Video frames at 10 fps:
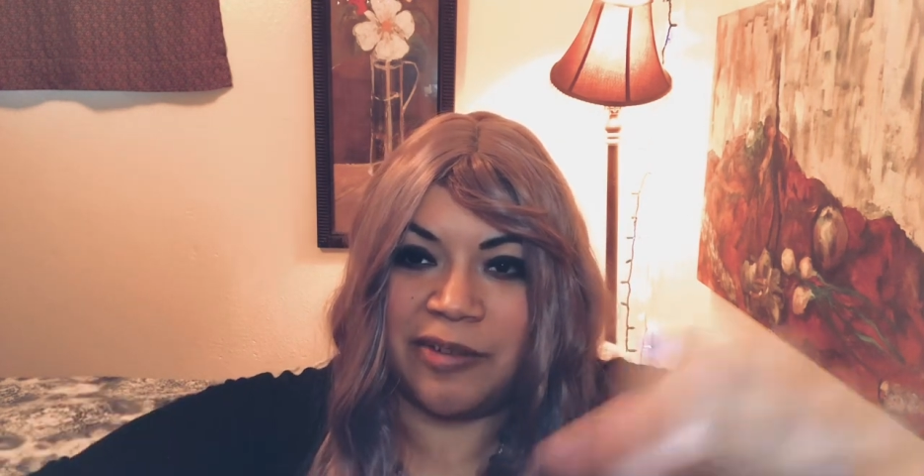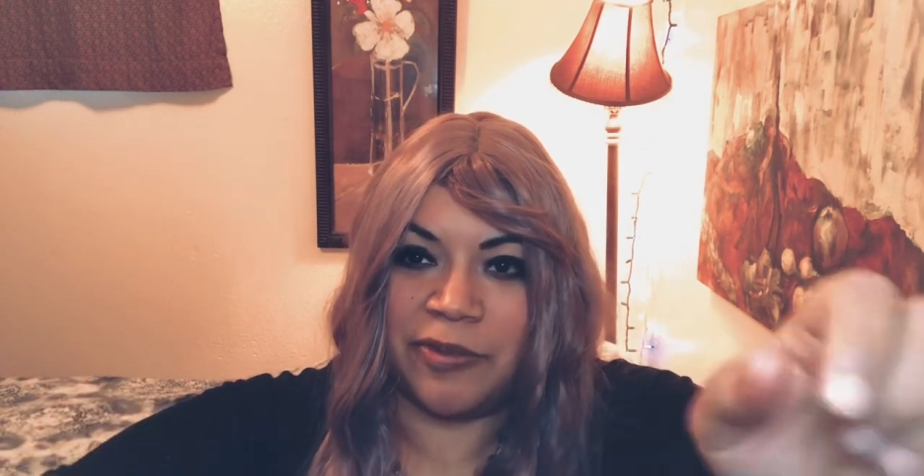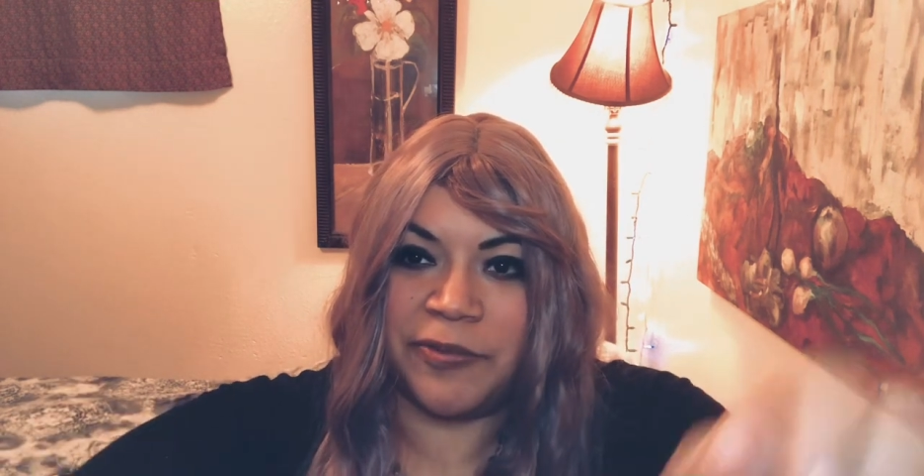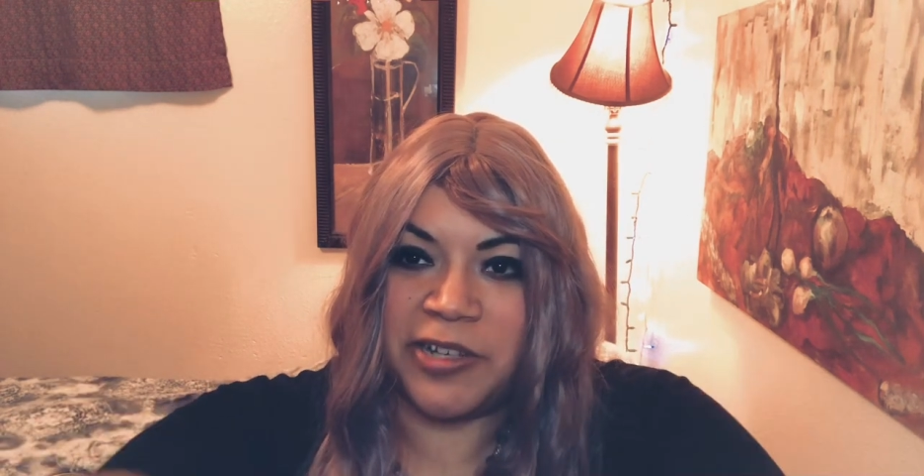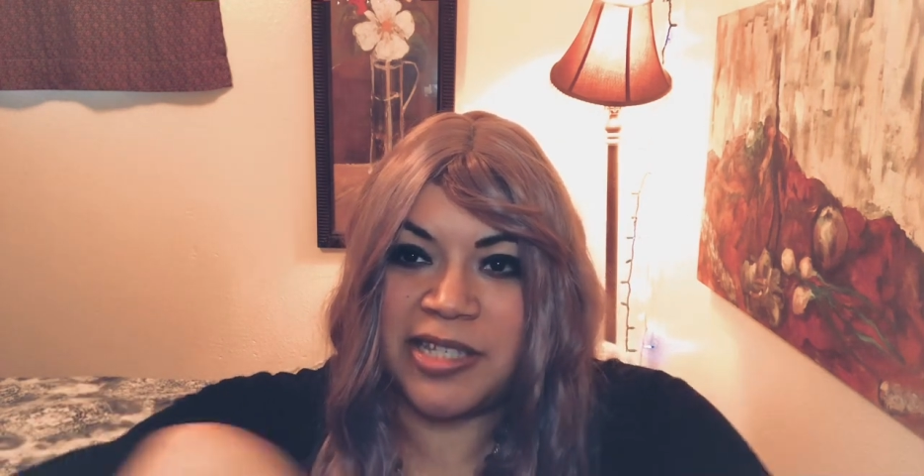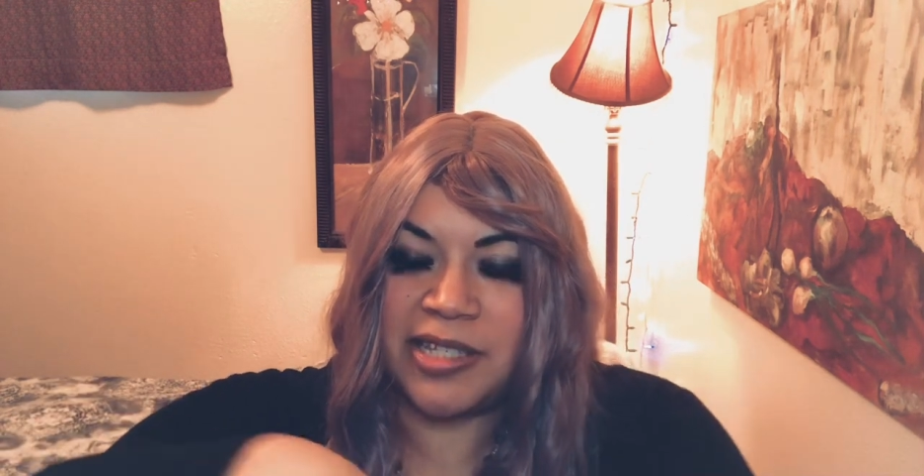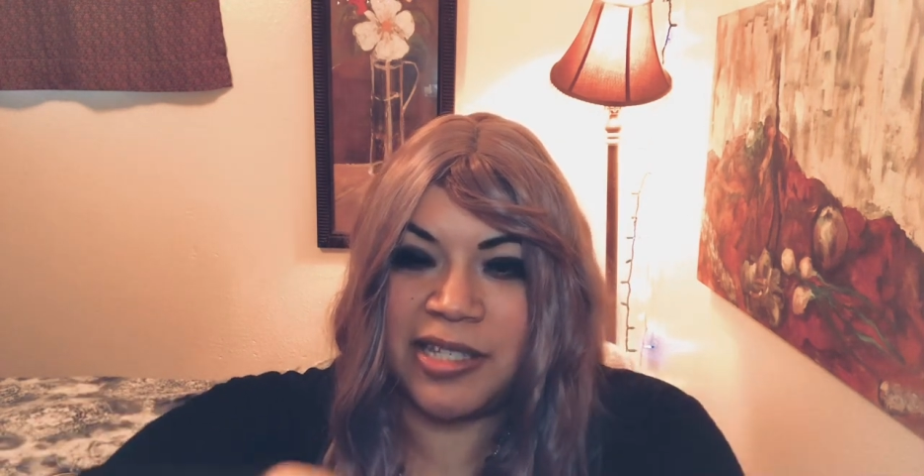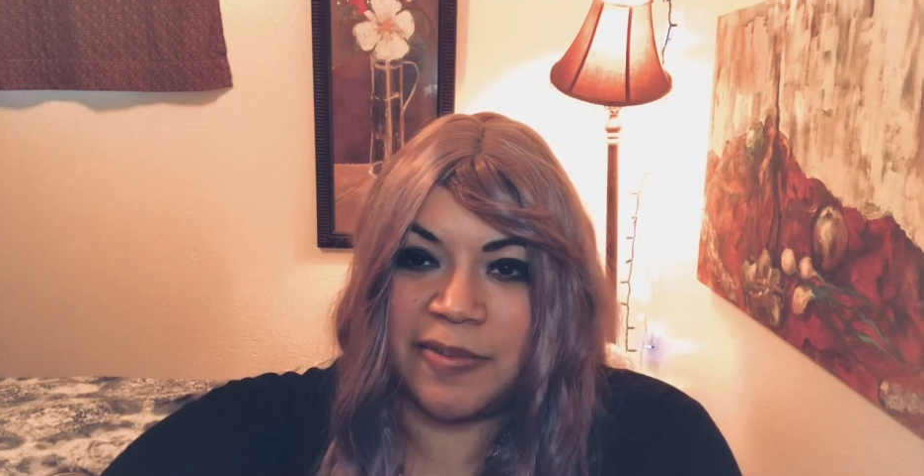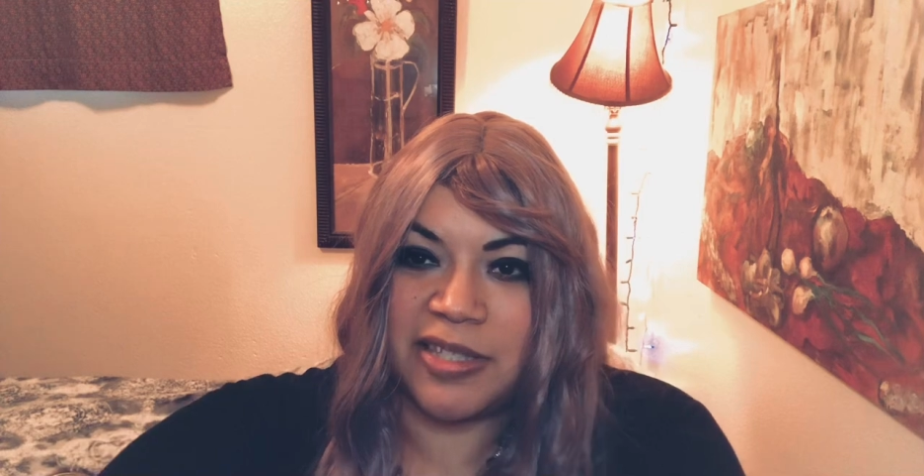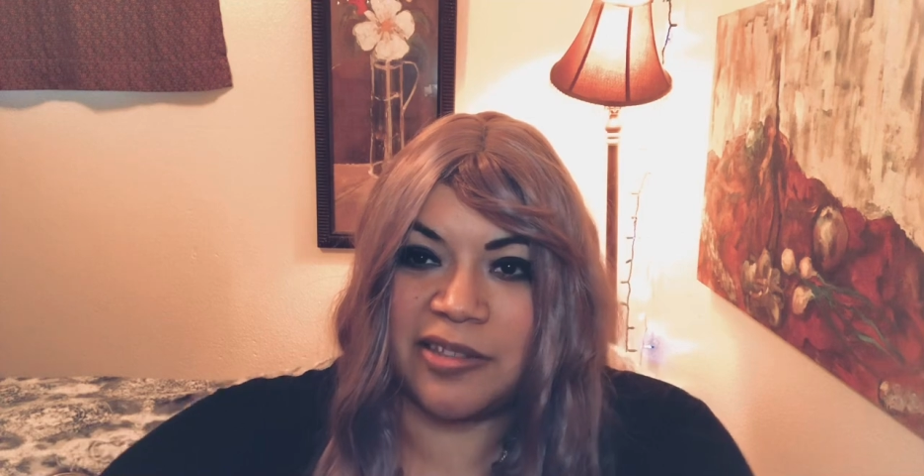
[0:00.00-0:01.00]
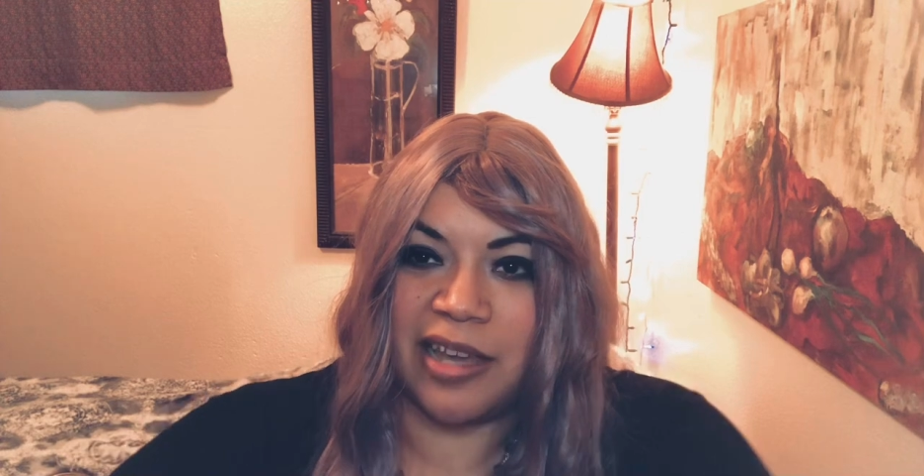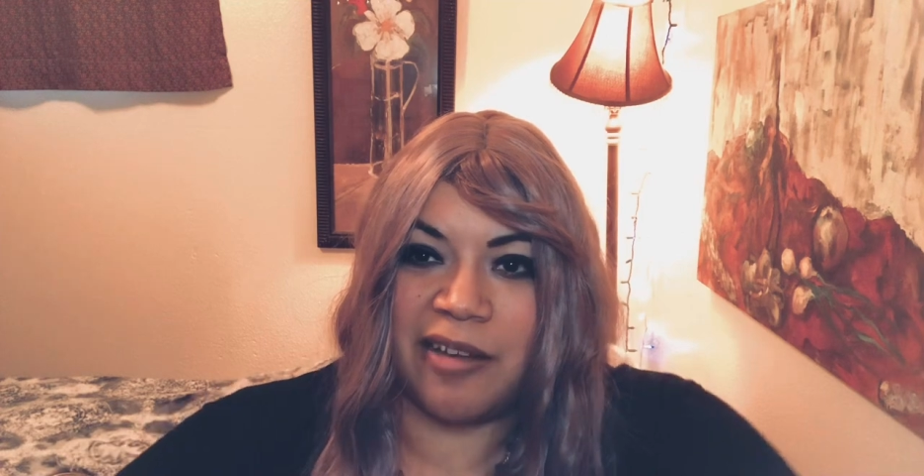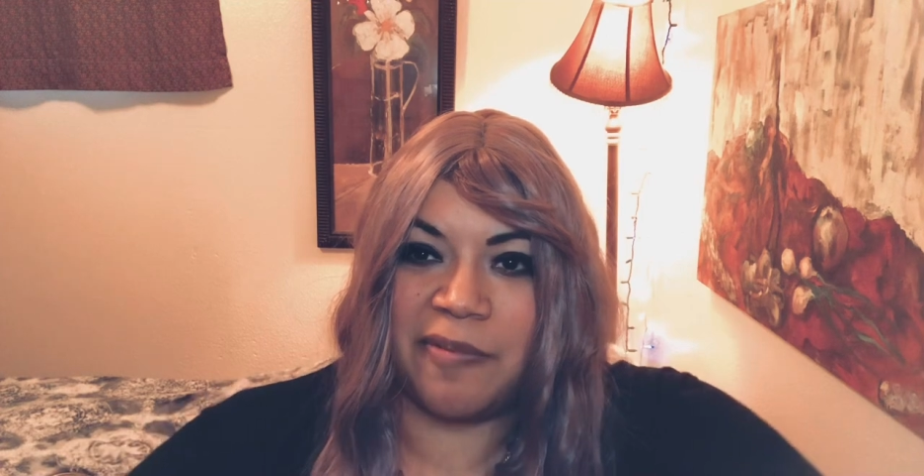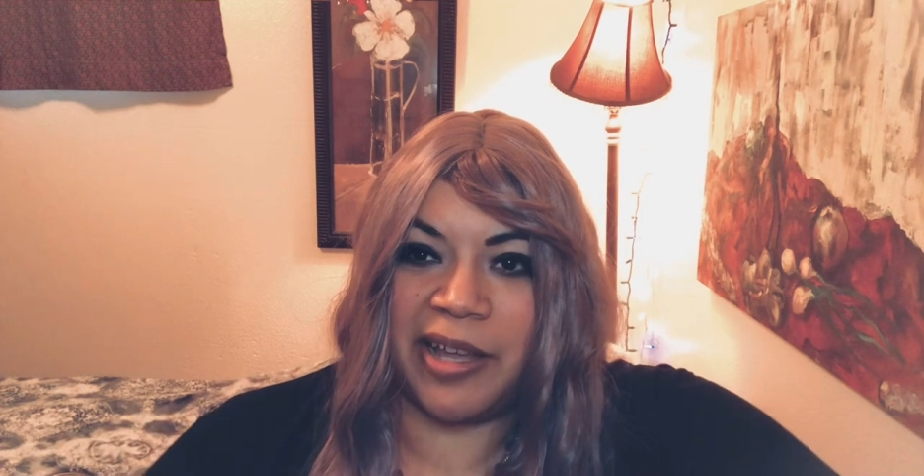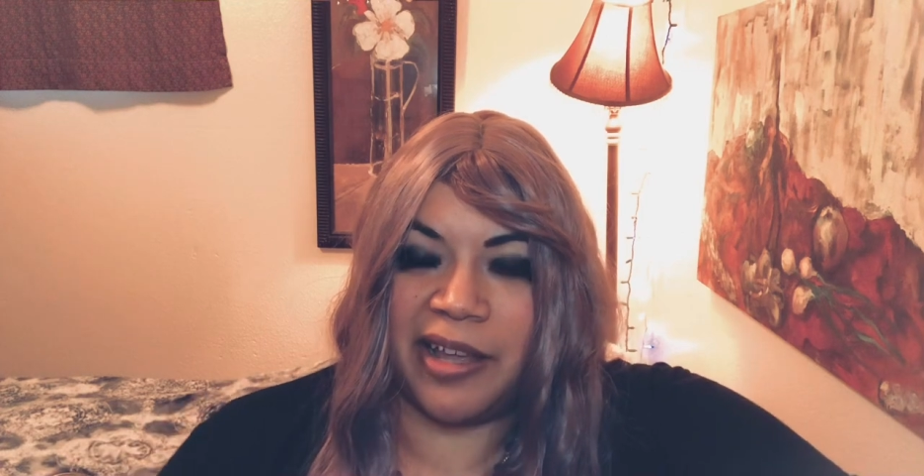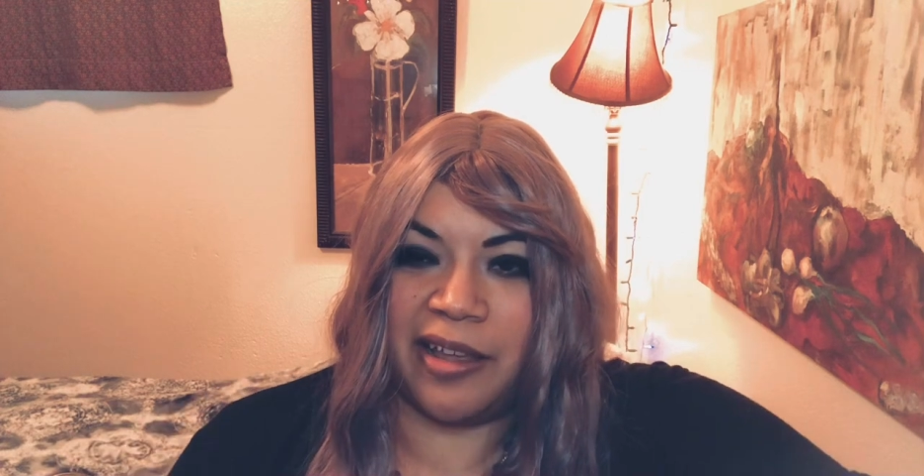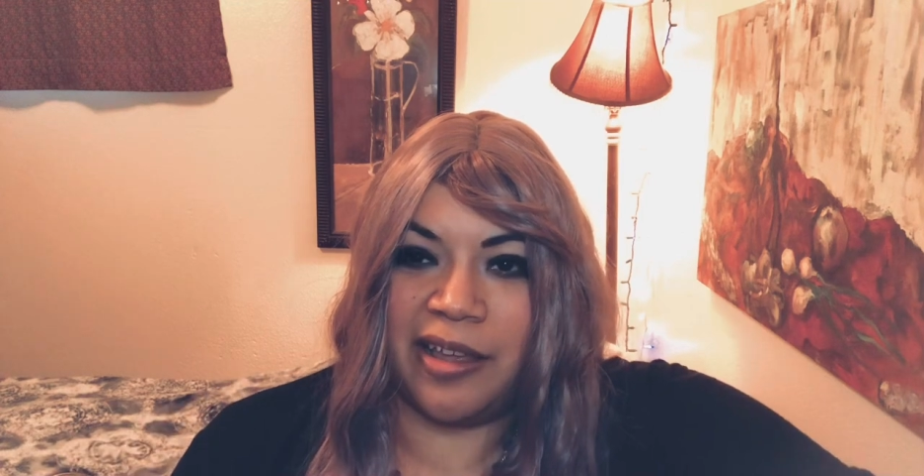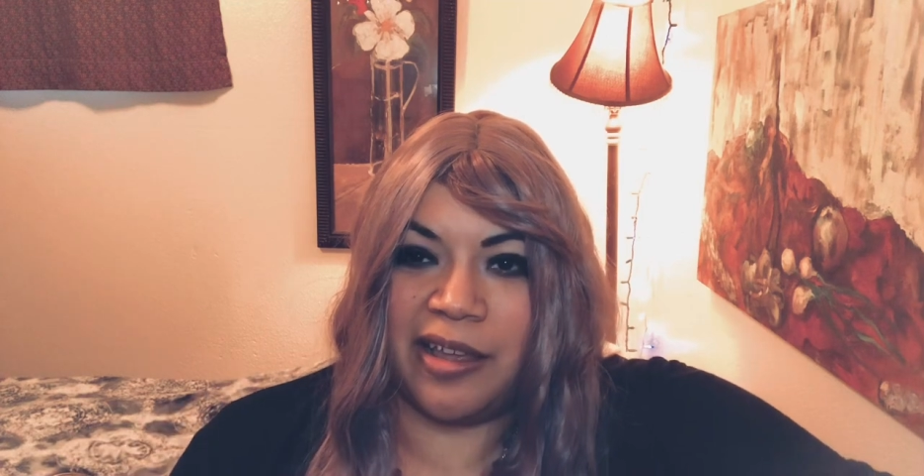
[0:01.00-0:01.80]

reverses them, so that way